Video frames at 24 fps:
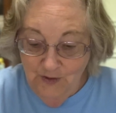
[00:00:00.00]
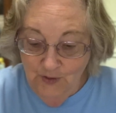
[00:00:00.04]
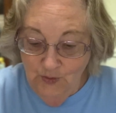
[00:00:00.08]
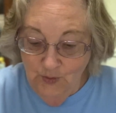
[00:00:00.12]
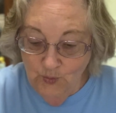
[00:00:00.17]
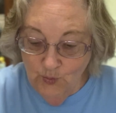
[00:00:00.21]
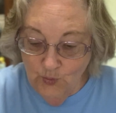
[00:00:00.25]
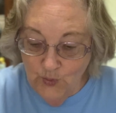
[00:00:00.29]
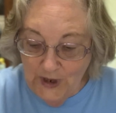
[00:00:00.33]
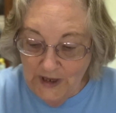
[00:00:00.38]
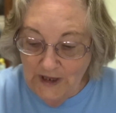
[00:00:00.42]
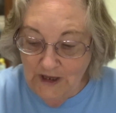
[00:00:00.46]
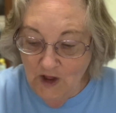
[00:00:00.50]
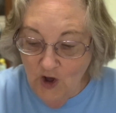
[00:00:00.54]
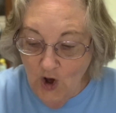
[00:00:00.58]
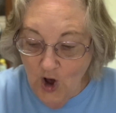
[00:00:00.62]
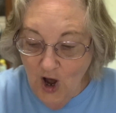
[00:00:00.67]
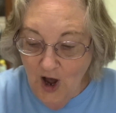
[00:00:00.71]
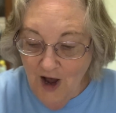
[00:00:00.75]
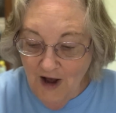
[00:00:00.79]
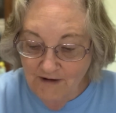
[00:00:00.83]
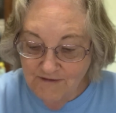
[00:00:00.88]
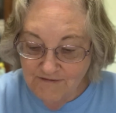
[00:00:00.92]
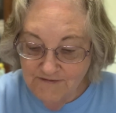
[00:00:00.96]
well
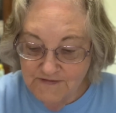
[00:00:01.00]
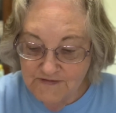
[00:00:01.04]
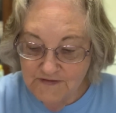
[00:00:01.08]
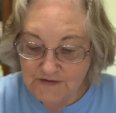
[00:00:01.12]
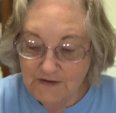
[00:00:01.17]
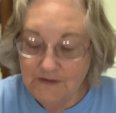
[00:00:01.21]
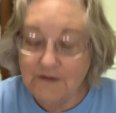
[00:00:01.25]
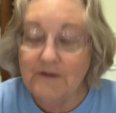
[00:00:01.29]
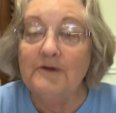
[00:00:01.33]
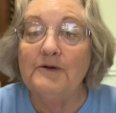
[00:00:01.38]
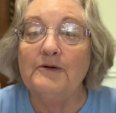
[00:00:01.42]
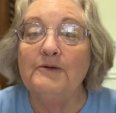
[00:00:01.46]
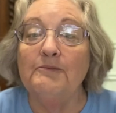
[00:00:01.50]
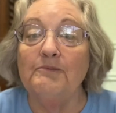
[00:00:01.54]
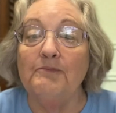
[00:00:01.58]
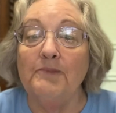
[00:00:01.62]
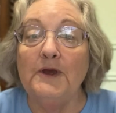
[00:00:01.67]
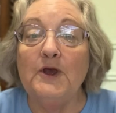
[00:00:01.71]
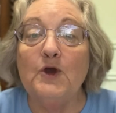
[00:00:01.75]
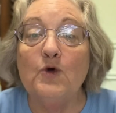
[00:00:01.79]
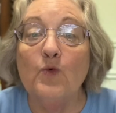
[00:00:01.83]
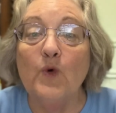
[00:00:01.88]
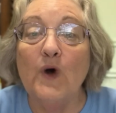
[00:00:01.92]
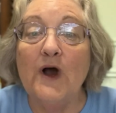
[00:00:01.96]
off,
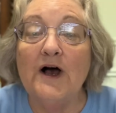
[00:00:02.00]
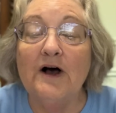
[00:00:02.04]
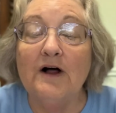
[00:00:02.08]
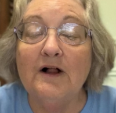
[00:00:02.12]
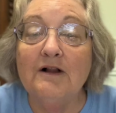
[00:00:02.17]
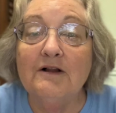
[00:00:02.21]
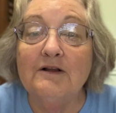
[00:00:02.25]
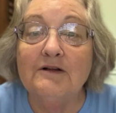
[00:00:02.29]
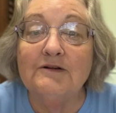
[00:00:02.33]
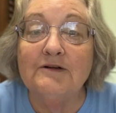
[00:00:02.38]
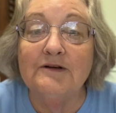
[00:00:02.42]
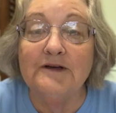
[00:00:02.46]
be well.